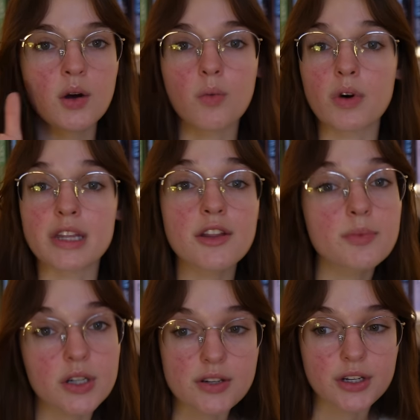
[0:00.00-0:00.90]
where the other
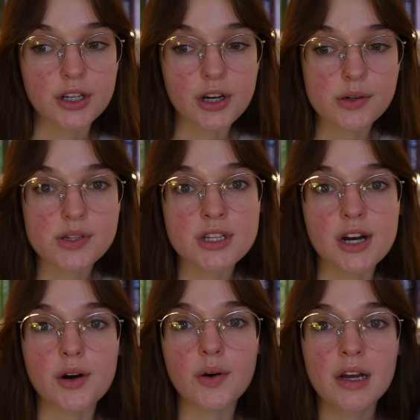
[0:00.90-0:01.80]
books are gonna go.
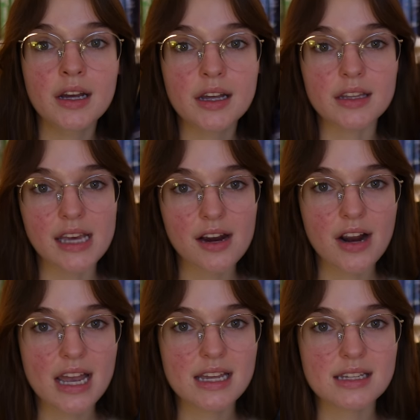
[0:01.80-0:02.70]
So there
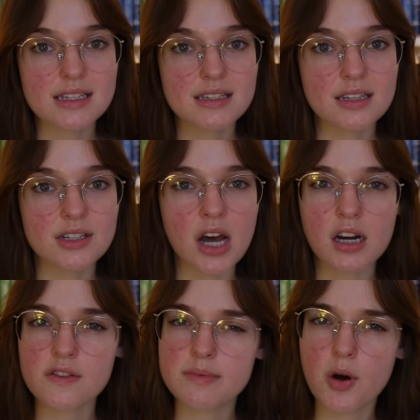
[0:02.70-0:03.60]
is Daughter
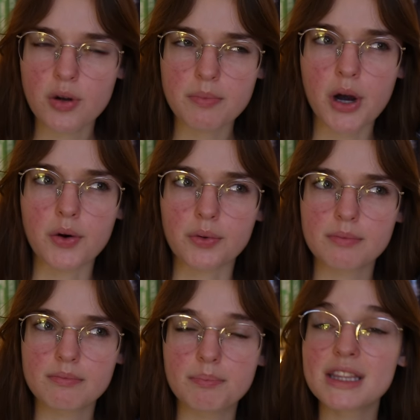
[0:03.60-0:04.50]
of Smoke and
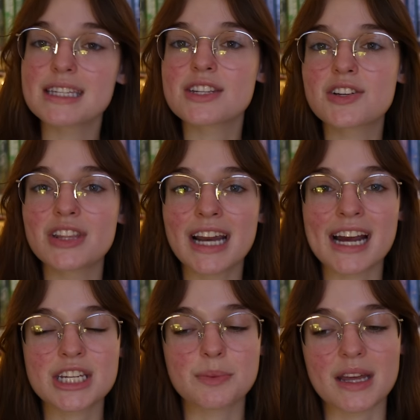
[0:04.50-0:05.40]
Bone, but this is good that I
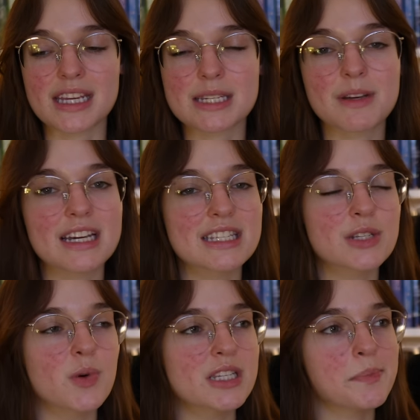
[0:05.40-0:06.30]
actually read this because
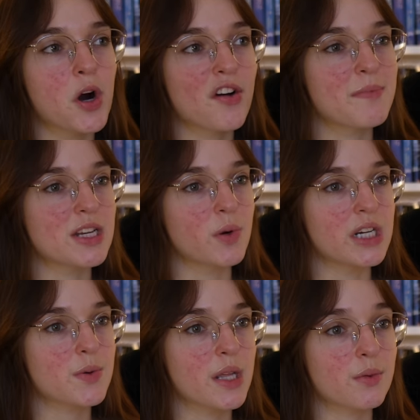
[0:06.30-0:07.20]
this was a part of my
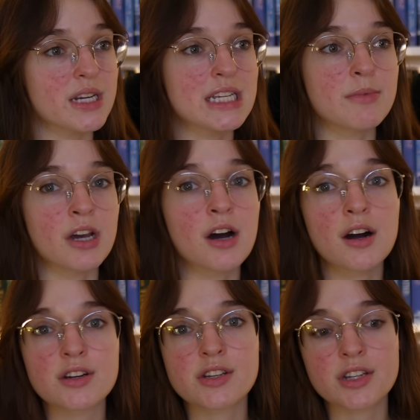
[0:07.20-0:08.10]
2023
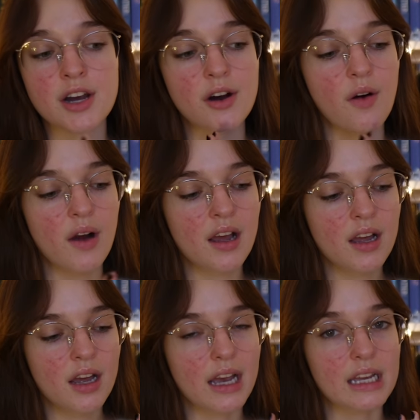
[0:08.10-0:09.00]
TBR. So
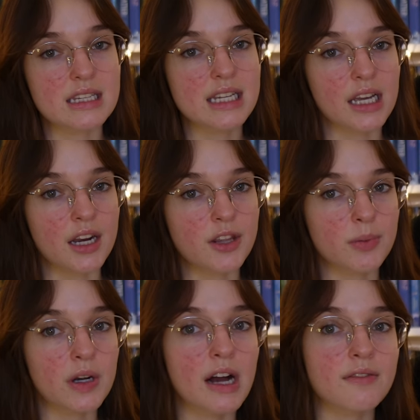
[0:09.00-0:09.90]
I can tick another
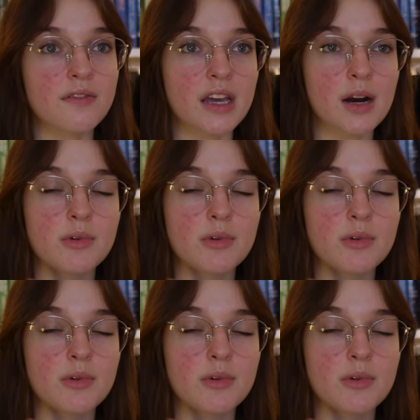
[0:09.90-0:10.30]
book off of there,